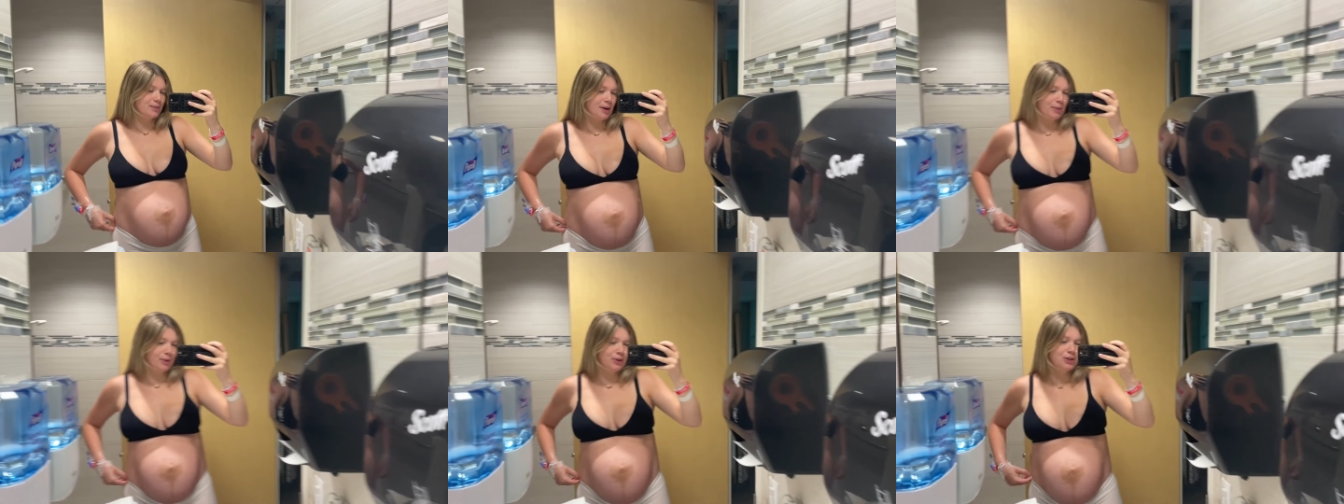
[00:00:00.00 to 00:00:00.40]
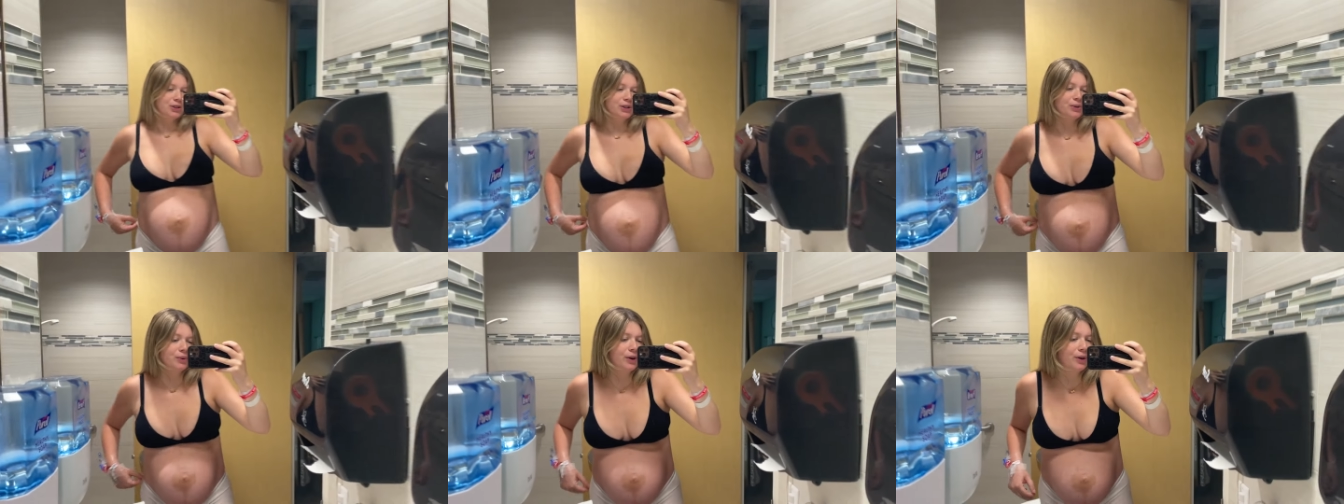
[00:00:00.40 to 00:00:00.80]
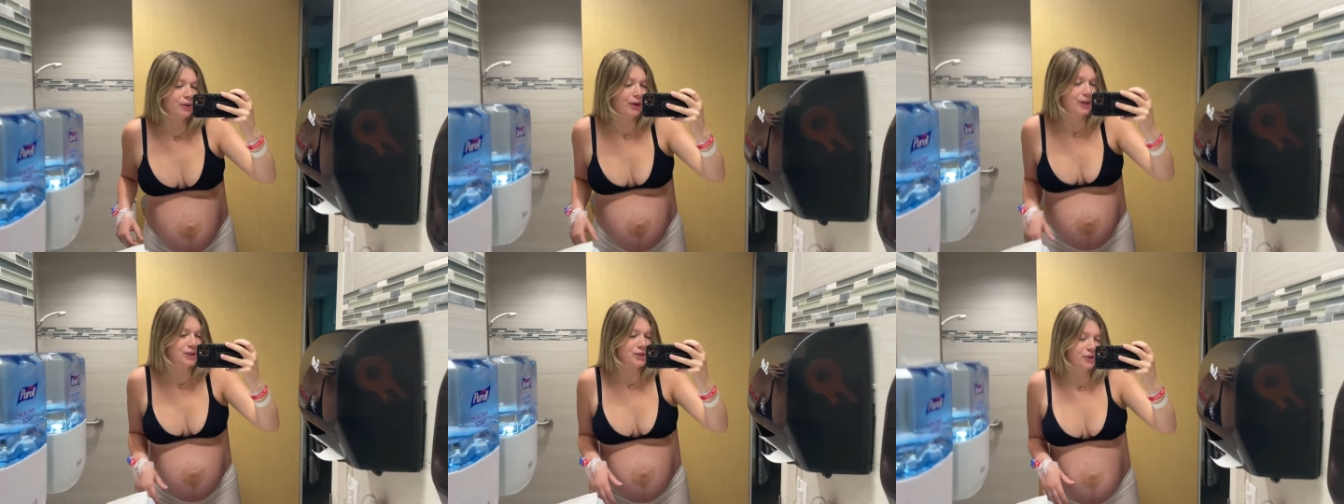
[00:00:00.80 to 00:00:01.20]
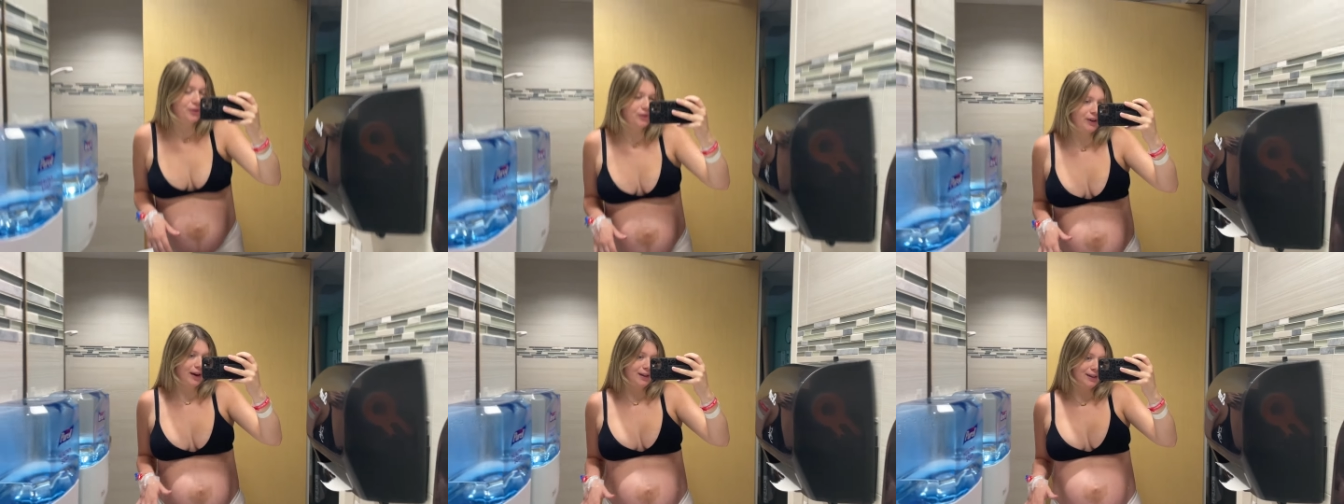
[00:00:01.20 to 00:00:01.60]
be able to crunch
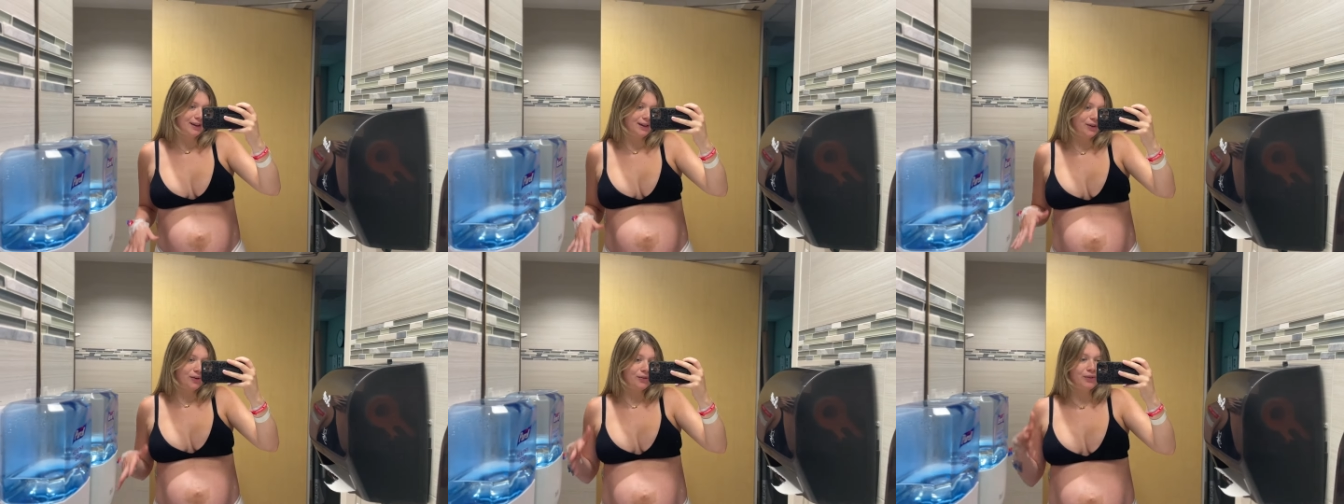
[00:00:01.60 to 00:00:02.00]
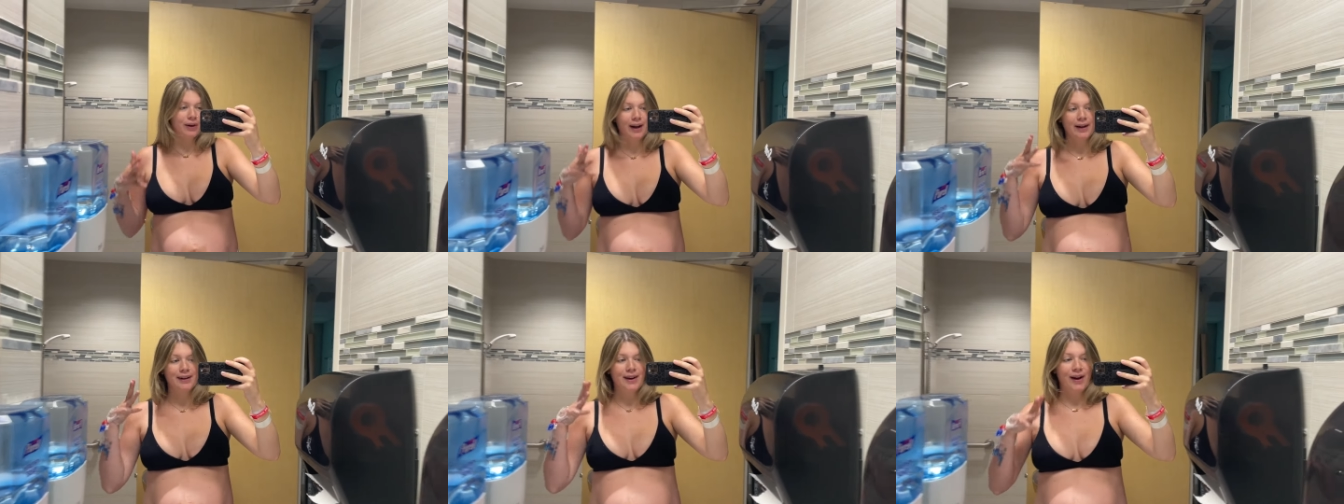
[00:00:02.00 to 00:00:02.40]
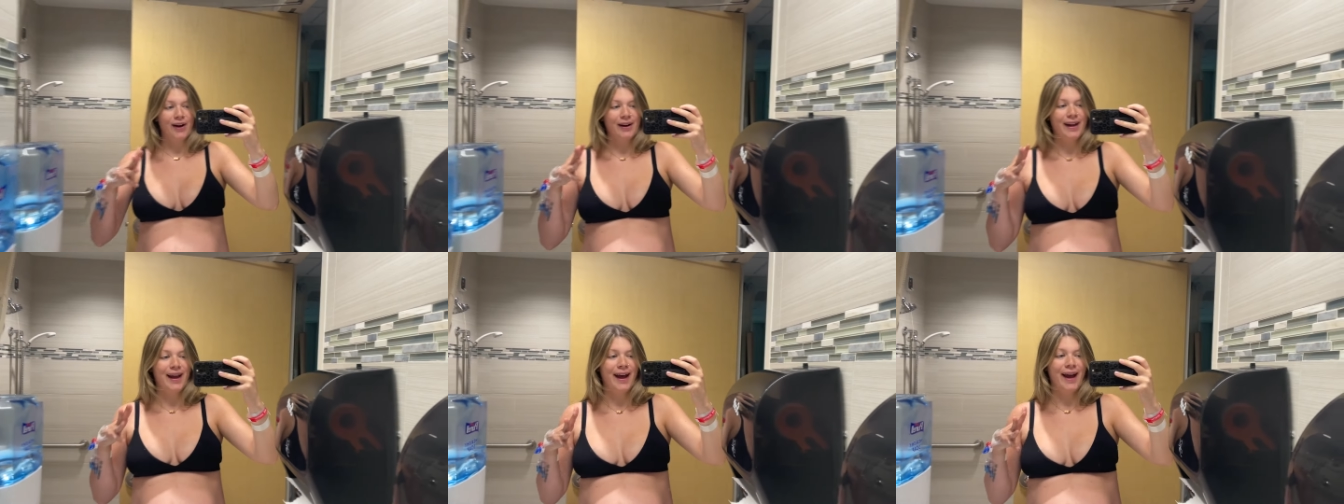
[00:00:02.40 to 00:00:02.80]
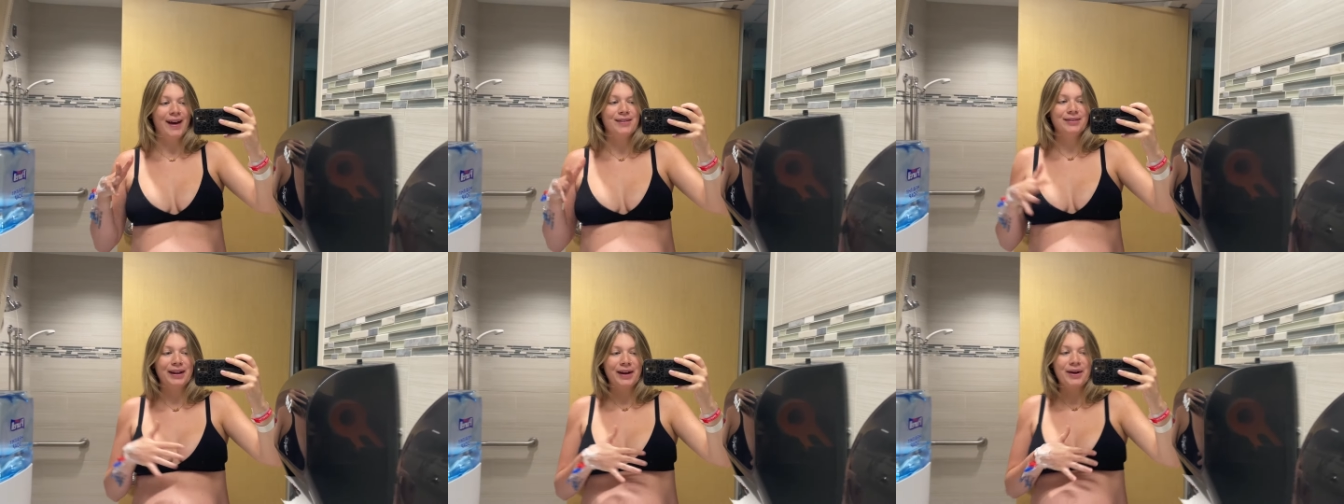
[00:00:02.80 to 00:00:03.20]
over and lean over and not
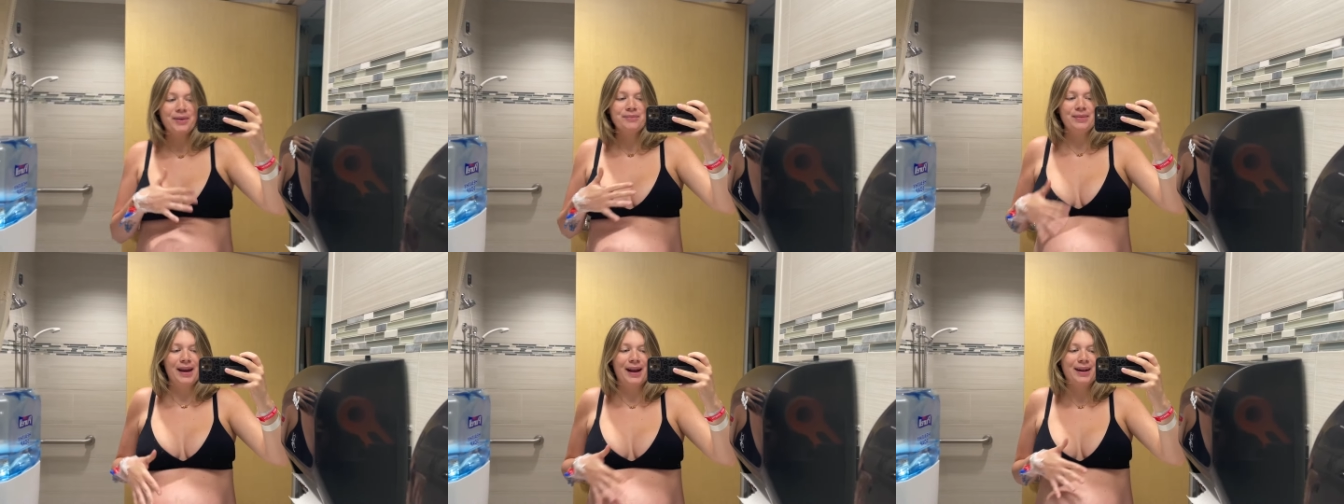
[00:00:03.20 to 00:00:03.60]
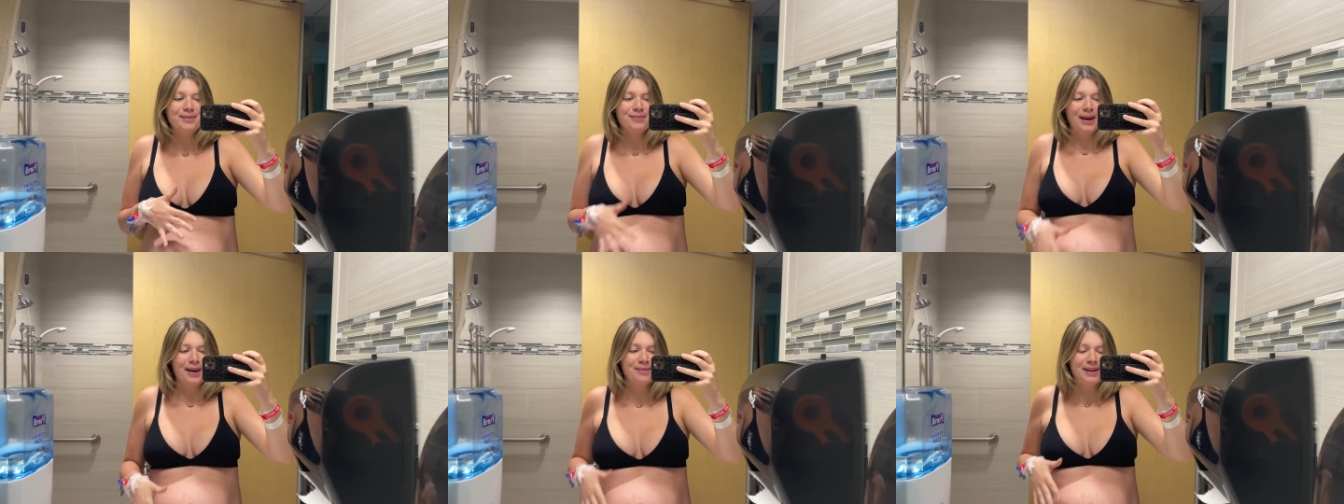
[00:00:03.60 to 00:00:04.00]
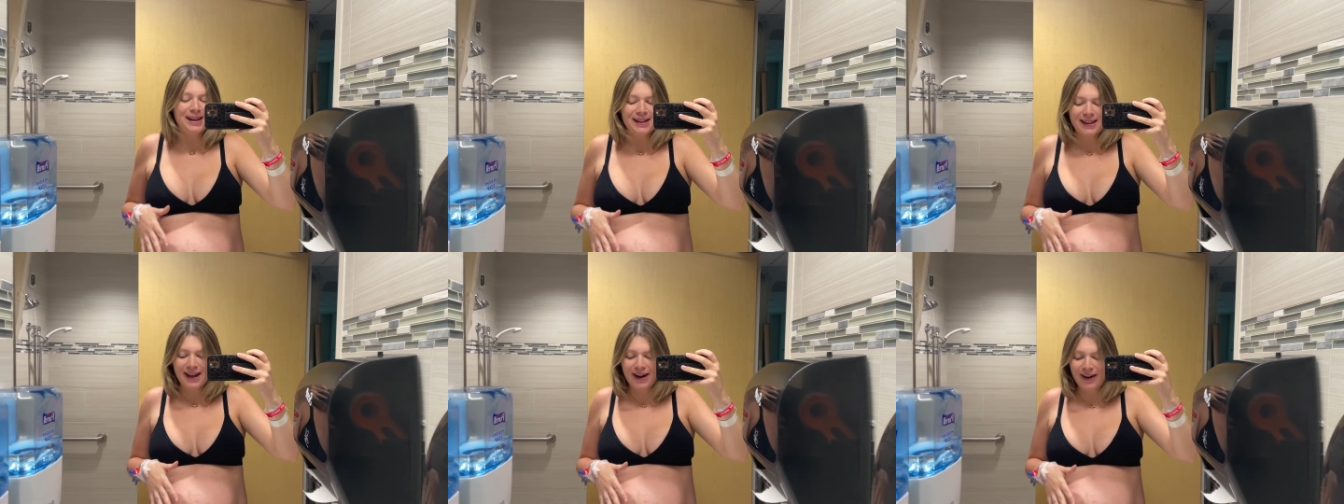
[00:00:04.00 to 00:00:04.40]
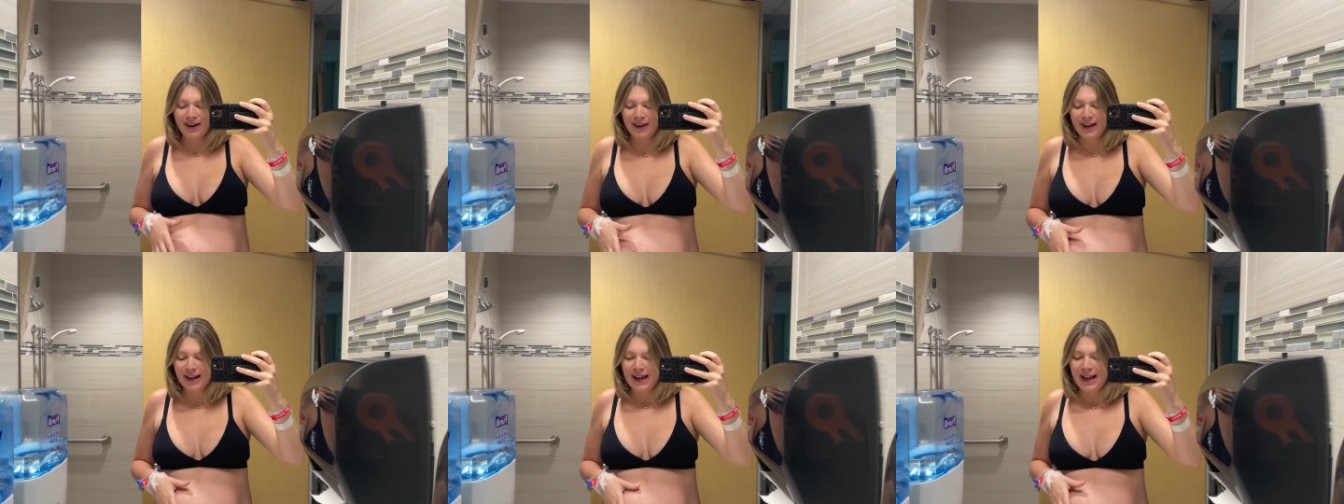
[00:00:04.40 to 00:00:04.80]
have like a big baby in there.